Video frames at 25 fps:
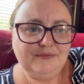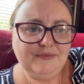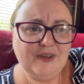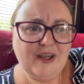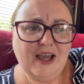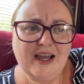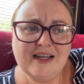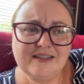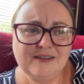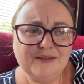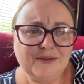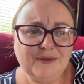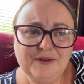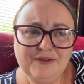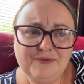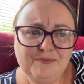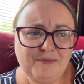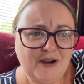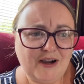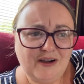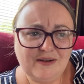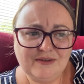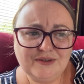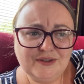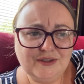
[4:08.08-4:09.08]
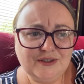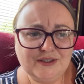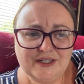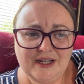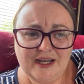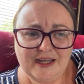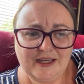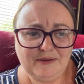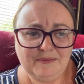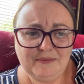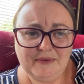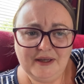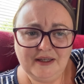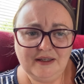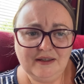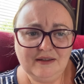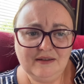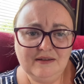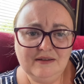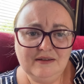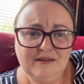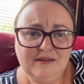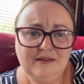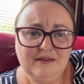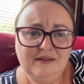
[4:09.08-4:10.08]
I don't know if Mark can take me.
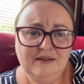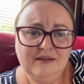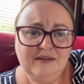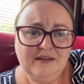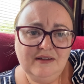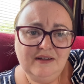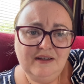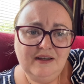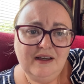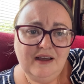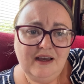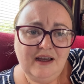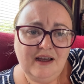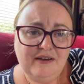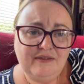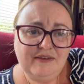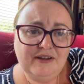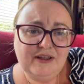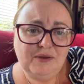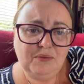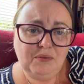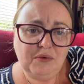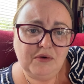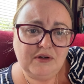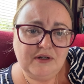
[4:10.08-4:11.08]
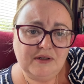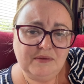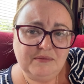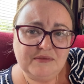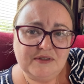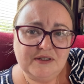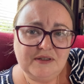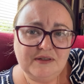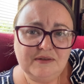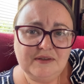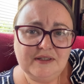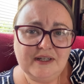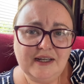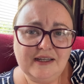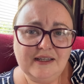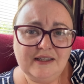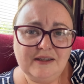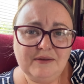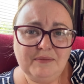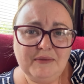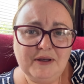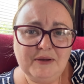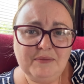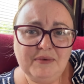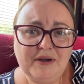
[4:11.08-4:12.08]
I really want him to
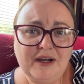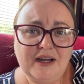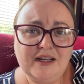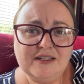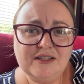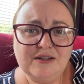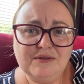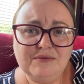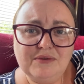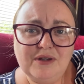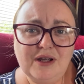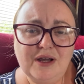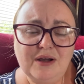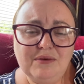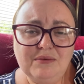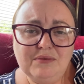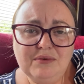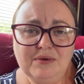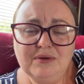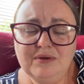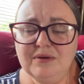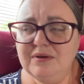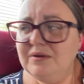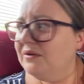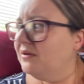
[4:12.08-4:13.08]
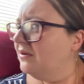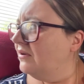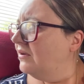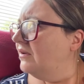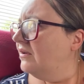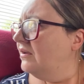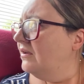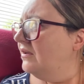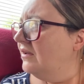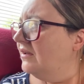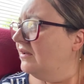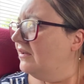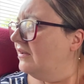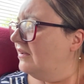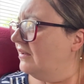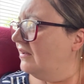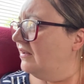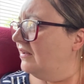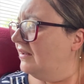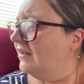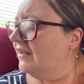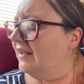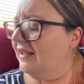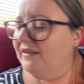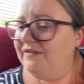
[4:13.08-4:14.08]
take me, but I don't know
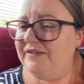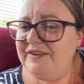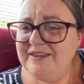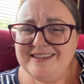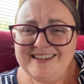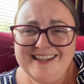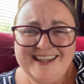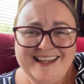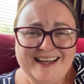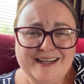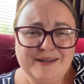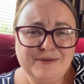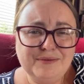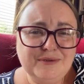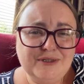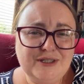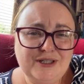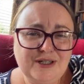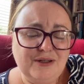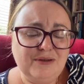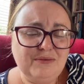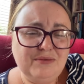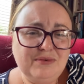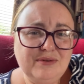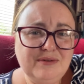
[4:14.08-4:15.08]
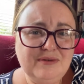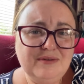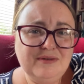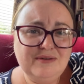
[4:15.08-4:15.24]
if he's allowed to.